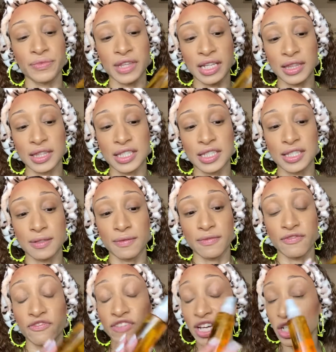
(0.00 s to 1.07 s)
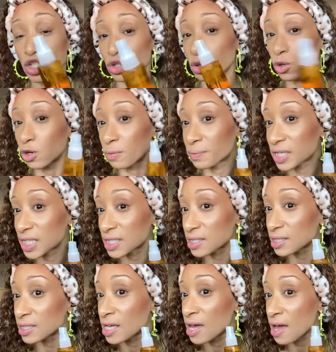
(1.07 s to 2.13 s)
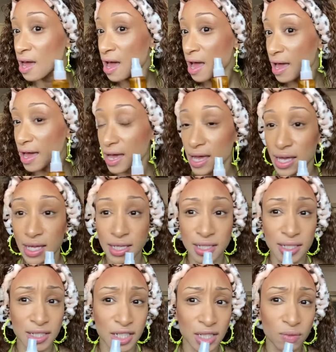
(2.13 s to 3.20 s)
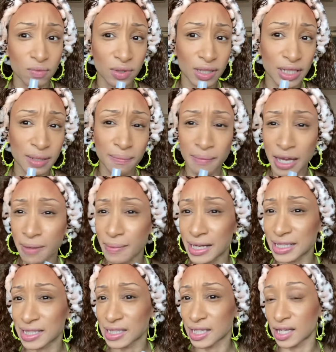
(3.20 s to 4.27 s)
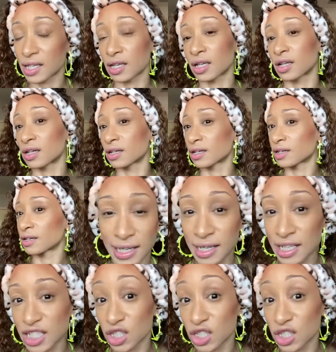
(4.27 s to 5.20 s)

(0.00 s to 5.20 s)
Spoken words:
think this facial oil mist has just really made my skin look less